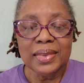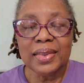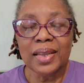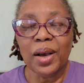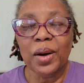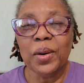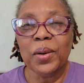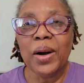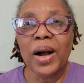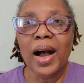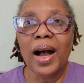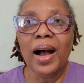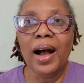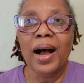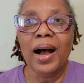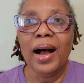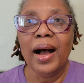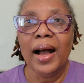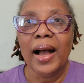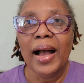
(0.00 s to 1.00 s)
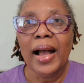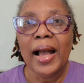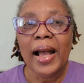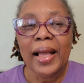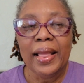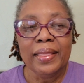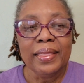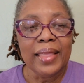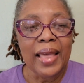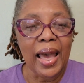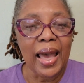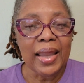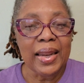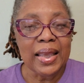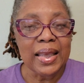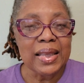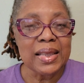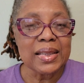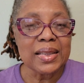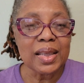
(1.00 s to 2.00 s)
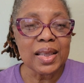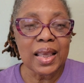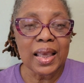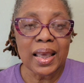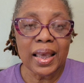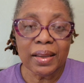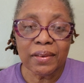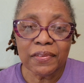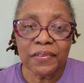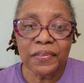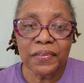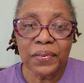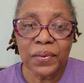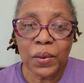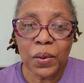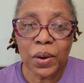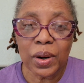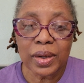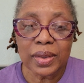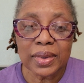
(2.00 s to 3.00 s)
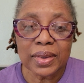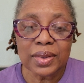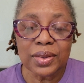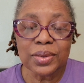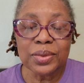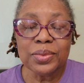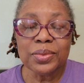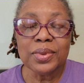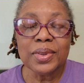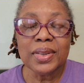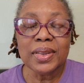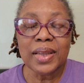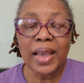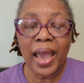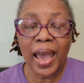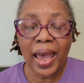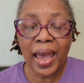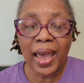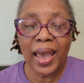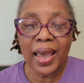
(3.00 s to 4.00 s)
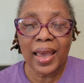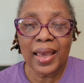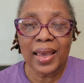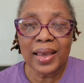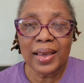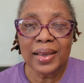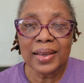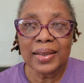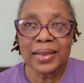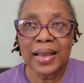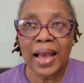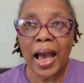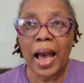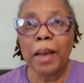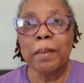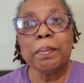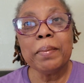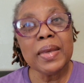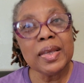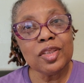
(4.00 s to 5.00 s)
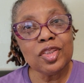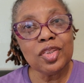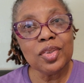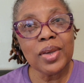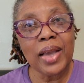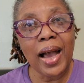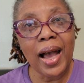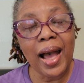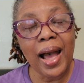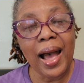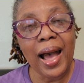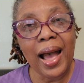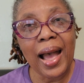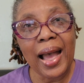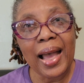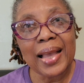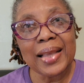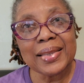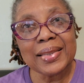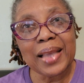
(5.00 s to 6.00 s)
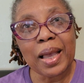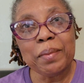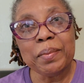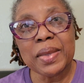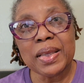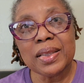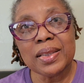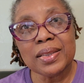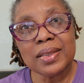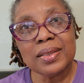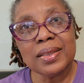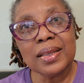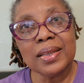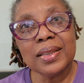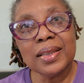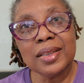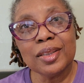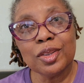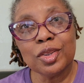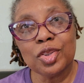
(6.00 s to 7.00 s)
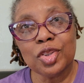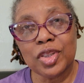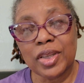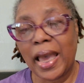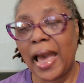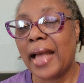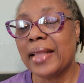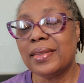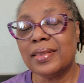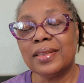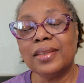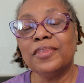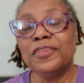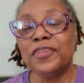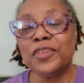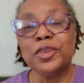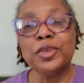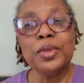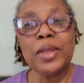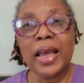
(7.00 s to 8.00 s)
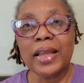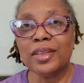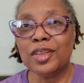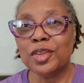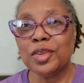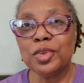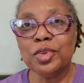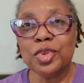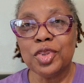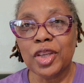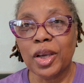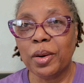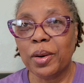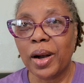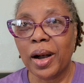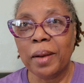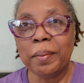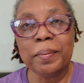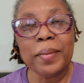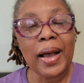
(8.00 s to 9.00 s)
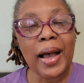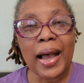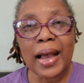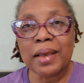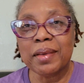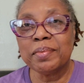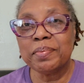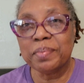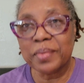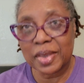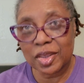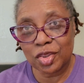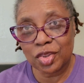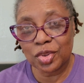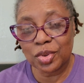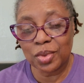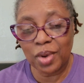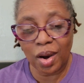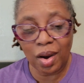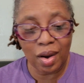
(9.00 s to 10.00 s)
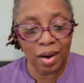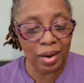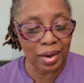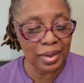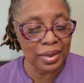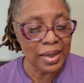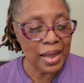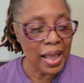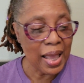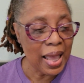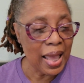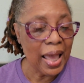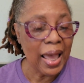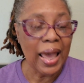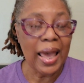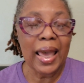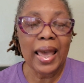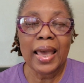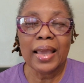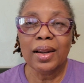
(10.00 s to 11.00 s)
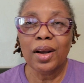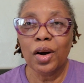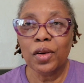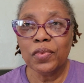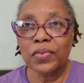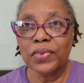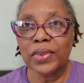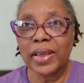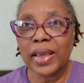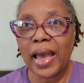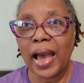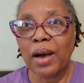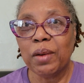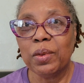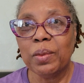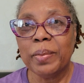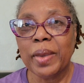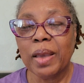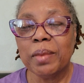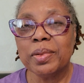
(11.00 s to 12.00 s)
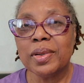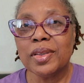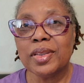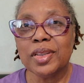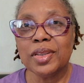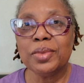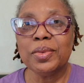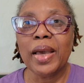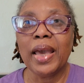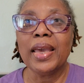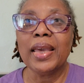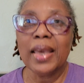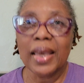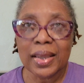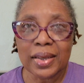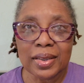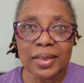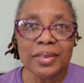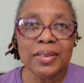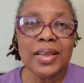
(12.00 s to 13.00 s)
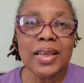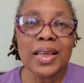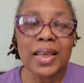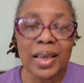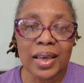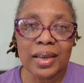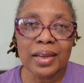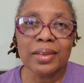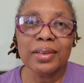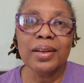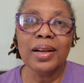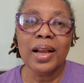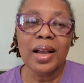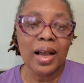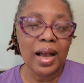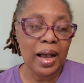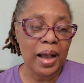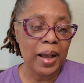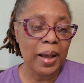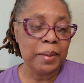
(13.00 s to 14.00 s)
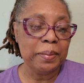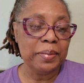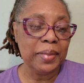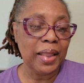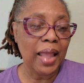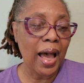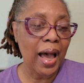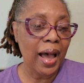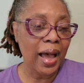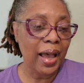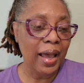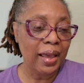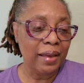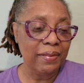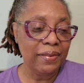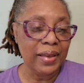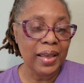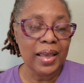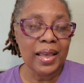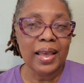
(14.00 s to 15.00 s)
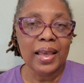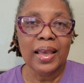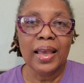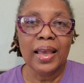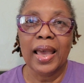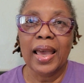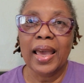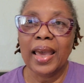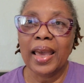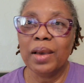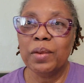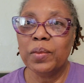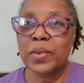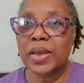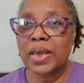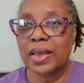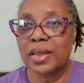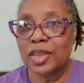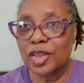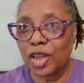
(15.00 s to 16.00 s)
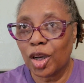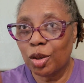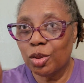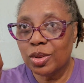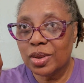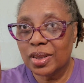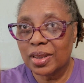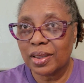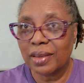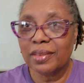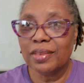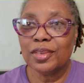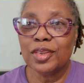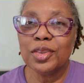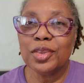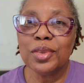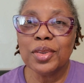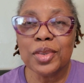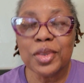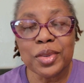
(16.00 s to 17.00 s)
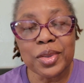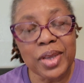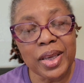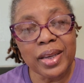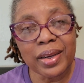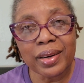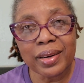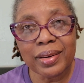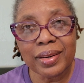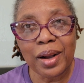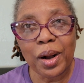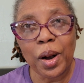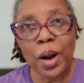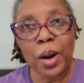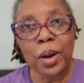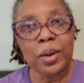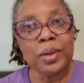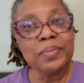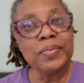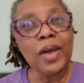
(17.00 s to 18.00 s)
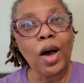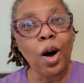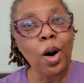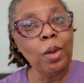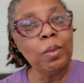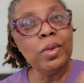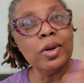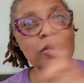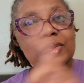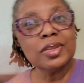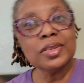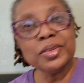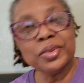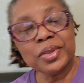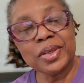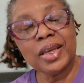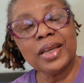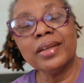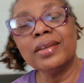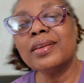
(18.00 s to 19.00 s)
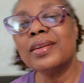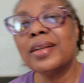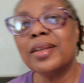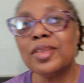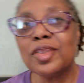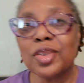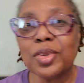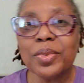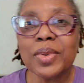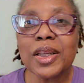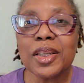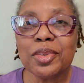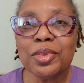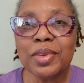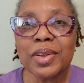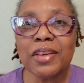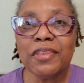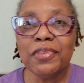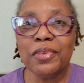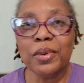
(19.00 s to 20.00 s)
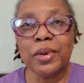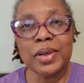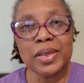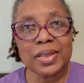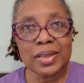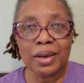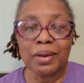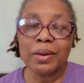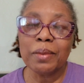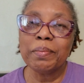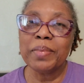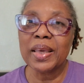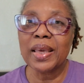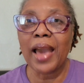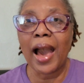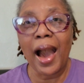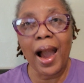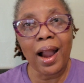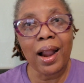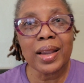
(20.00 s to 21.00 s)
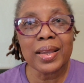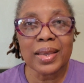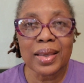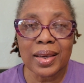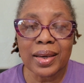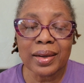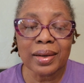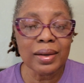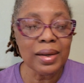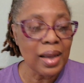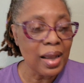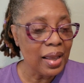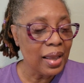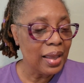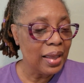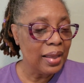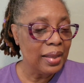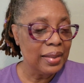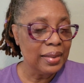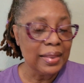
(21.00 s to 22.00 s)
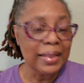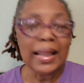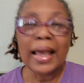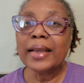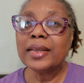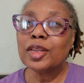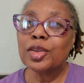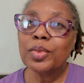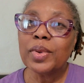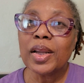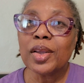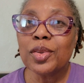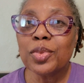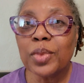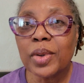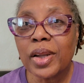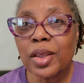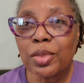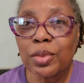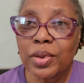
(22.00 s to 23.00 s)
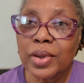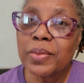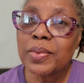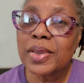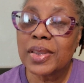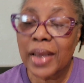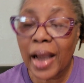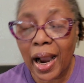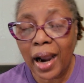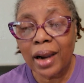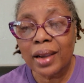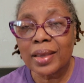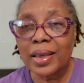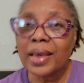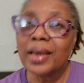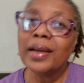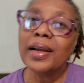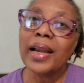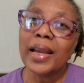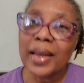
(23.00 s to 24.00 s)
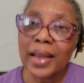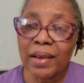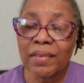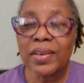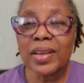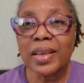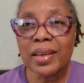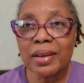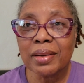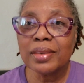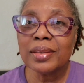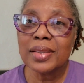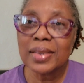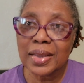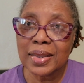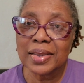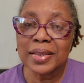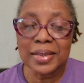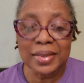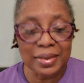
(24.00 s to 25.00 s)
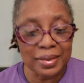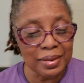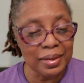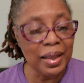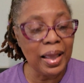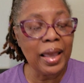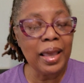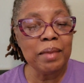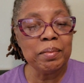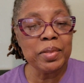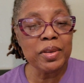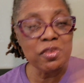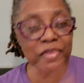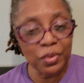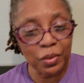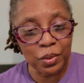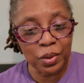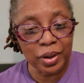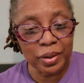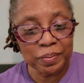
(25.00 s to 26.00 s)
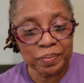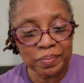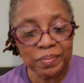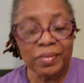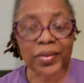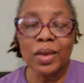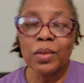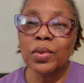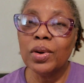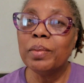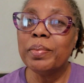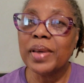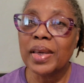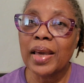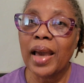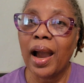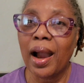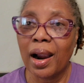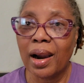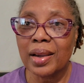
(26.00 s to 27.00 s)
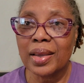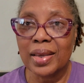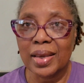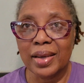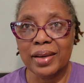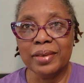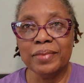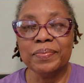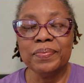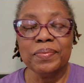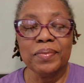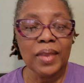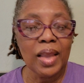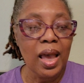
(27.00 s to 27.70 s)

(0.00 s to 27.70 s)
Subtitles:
So that is it for today. I miss you guys. I miss the little chats. The few that do show up, I miss you all. And hopefully I will be able to do a end of the year live. And we can toast to the new year, the almost new year. Because 2024 is going to be our year. Like 2023 was our year, and every year since and before will be our year.